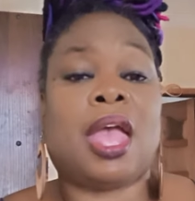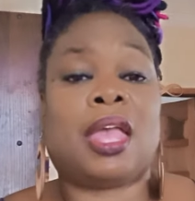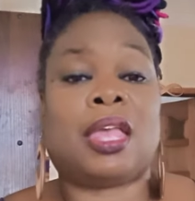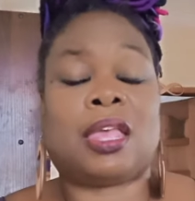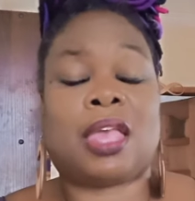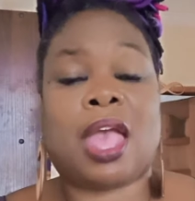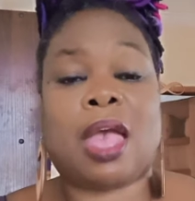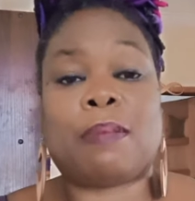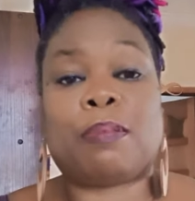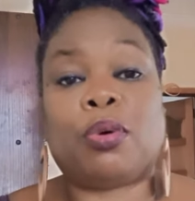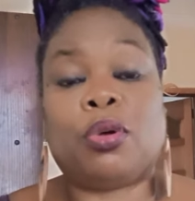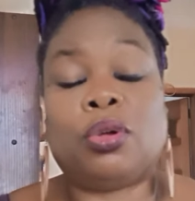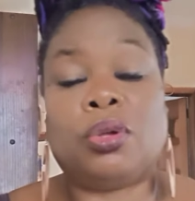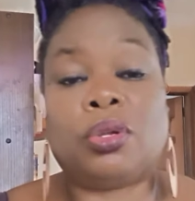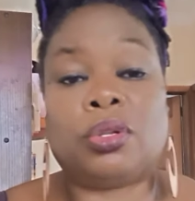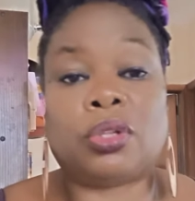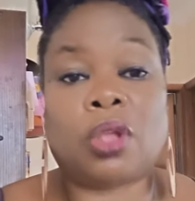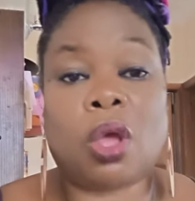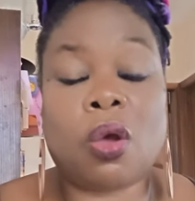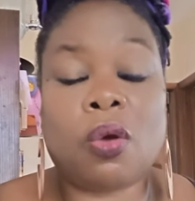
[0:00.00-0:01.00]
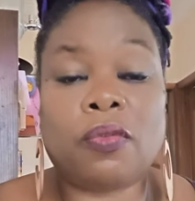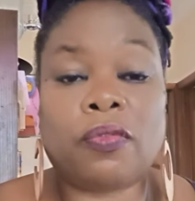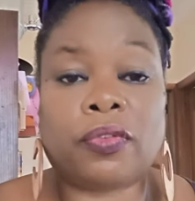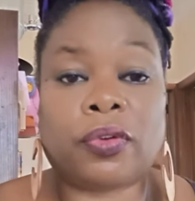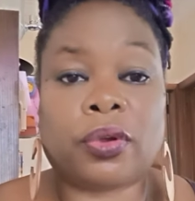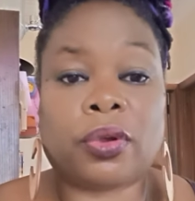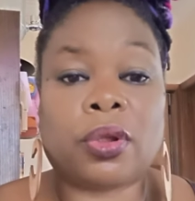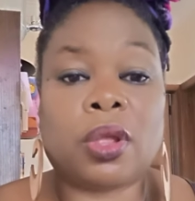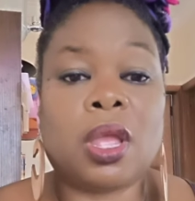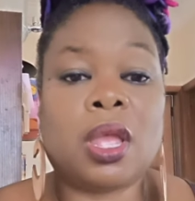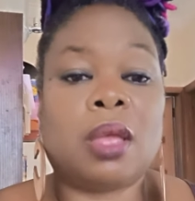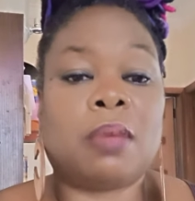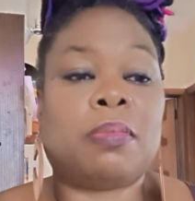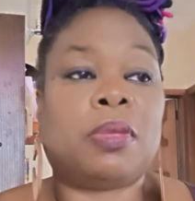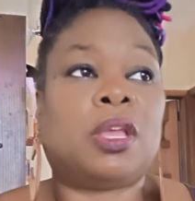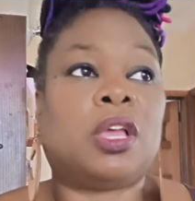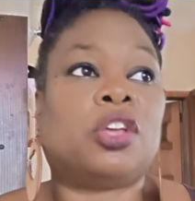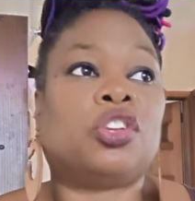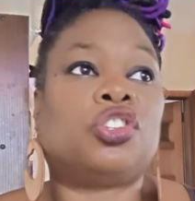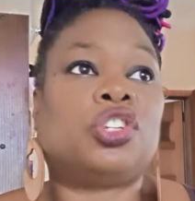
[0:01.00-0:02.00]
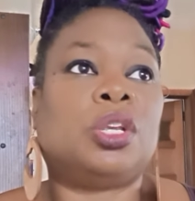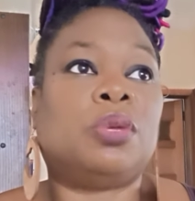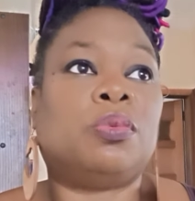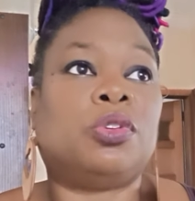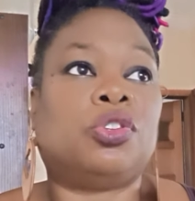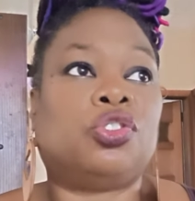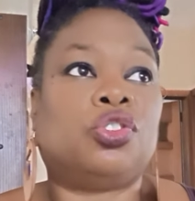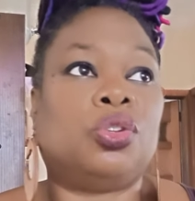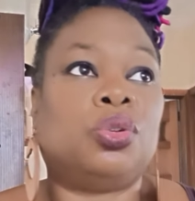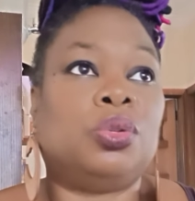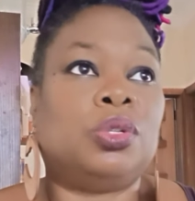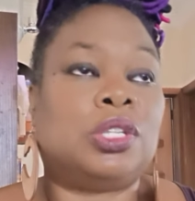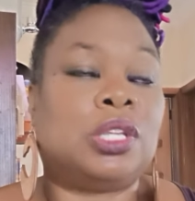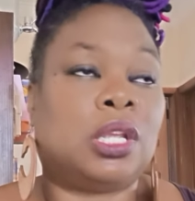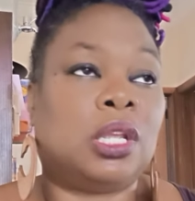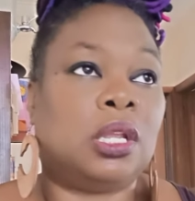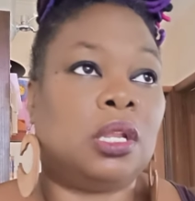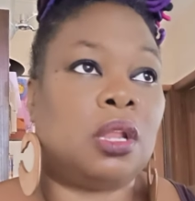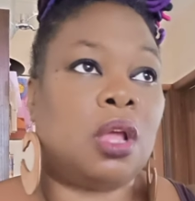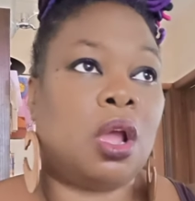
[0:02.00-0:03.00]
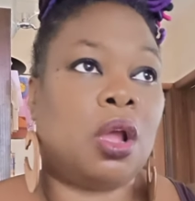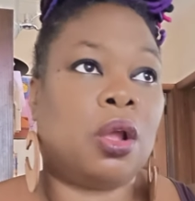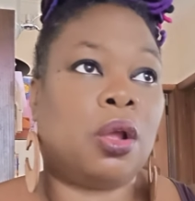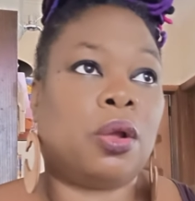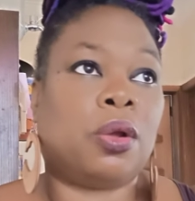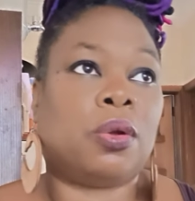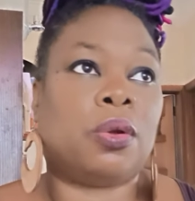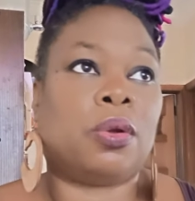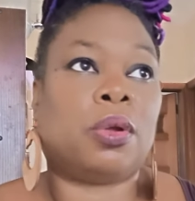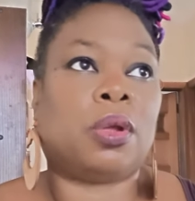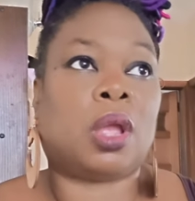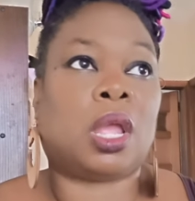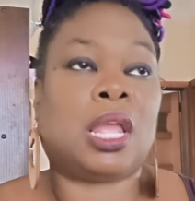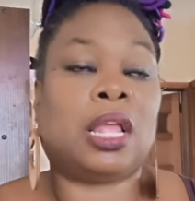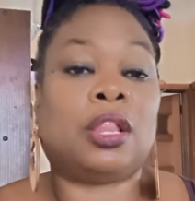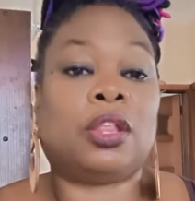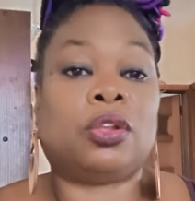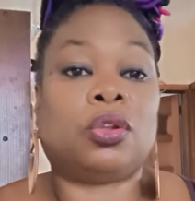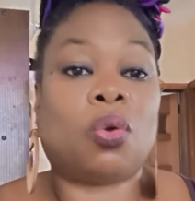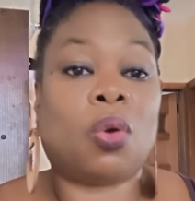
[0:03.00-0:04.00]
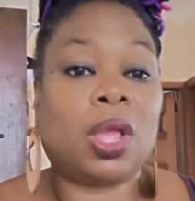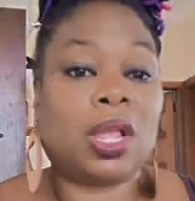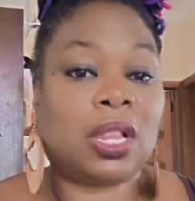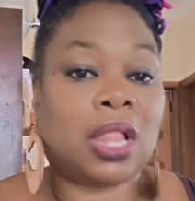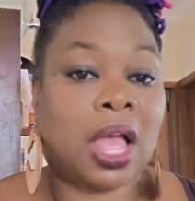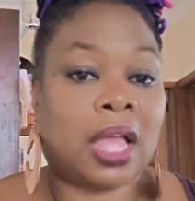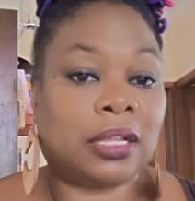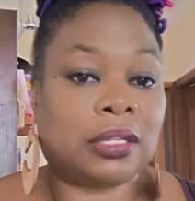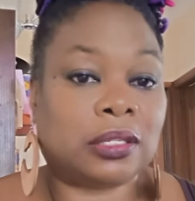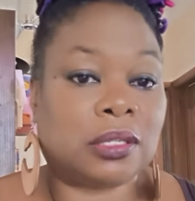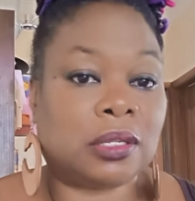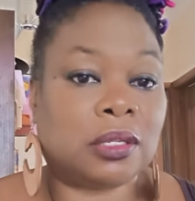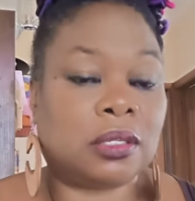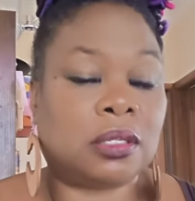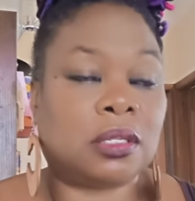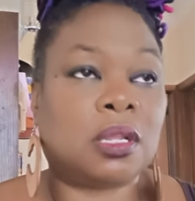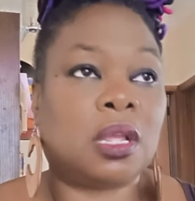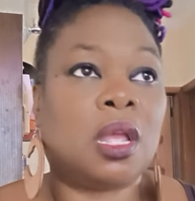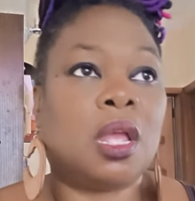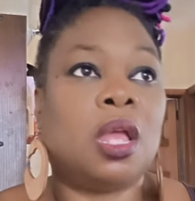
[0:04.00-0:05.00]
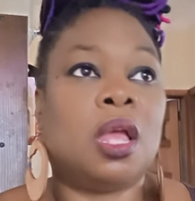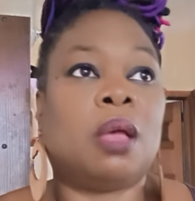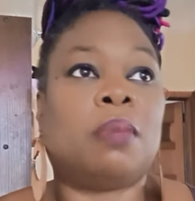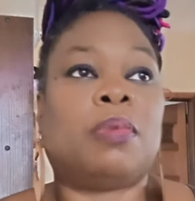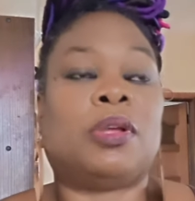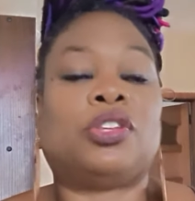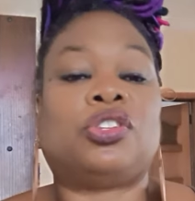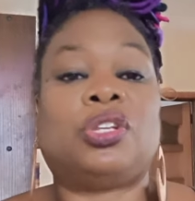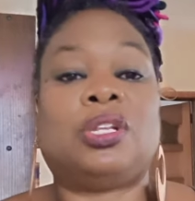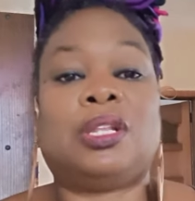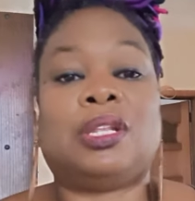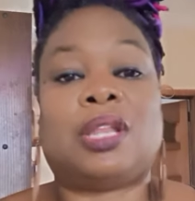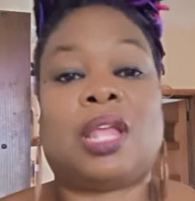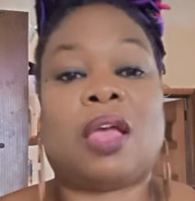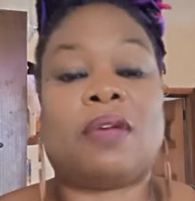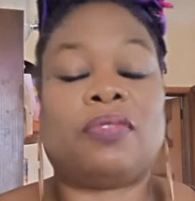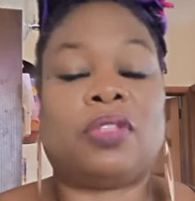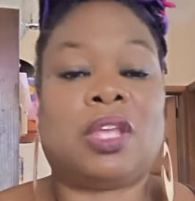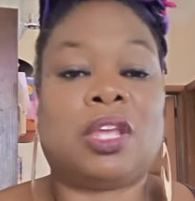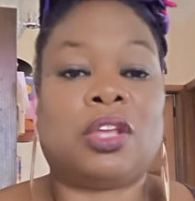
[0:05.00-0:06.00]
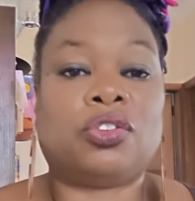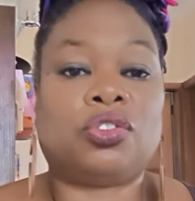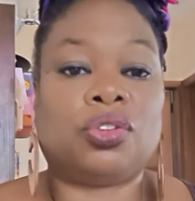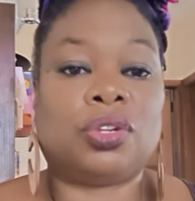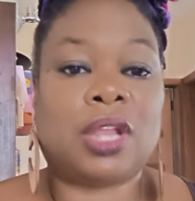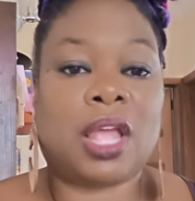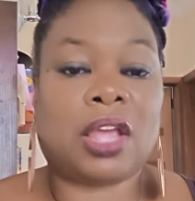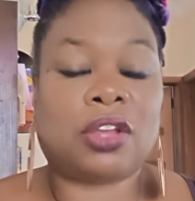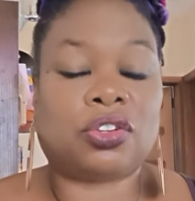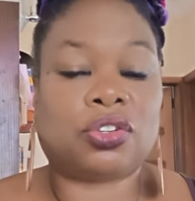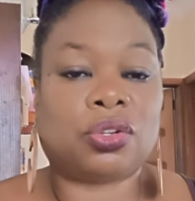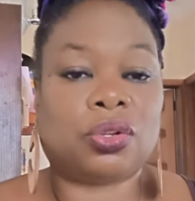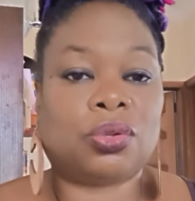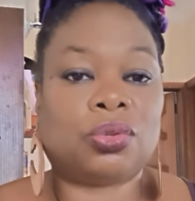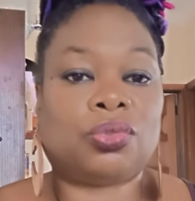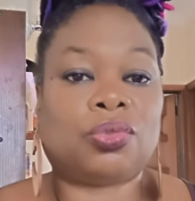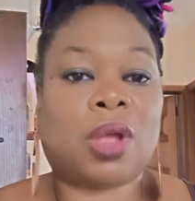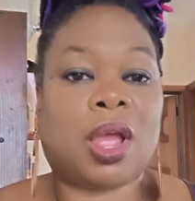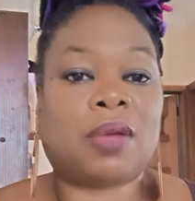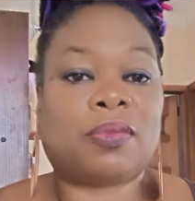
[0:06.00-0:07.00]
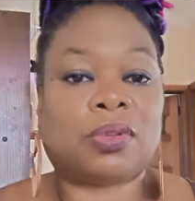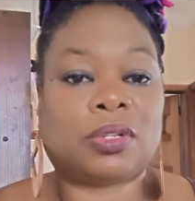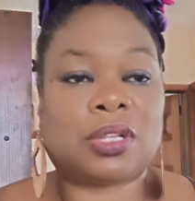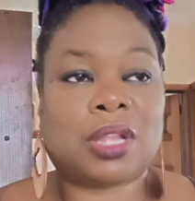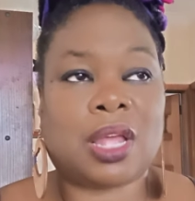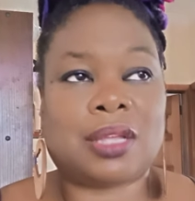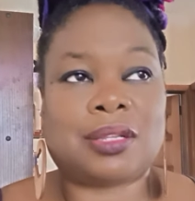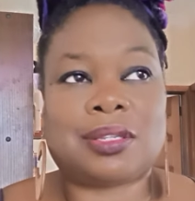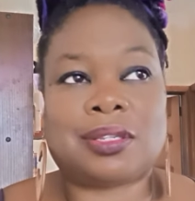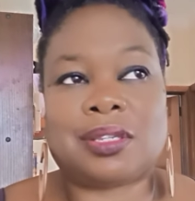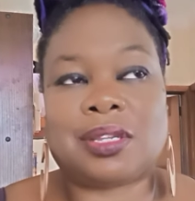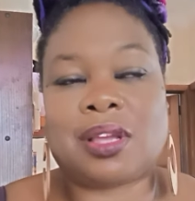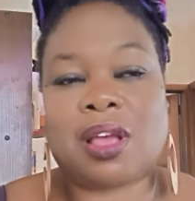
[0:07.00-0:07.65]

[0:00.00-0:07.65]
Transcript: and got pulled over because she was using her Illinois license, but she didn't have the international driver's license.